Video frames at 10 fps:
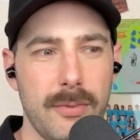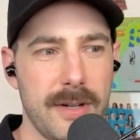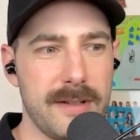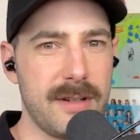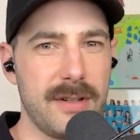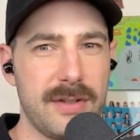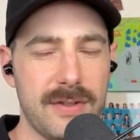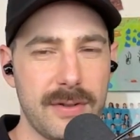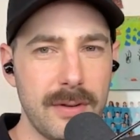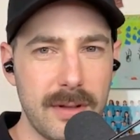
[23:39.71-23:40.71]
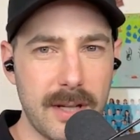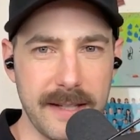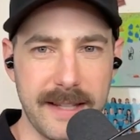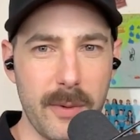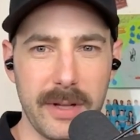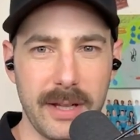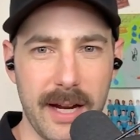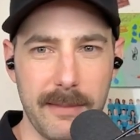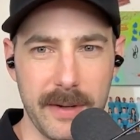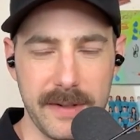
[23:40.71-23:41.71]
Prisoners sued because they wouldn't
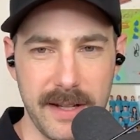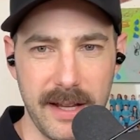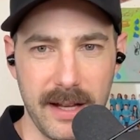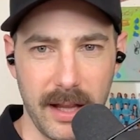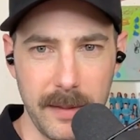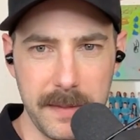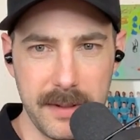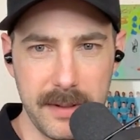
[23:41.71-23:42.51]
let them go see the eclipse?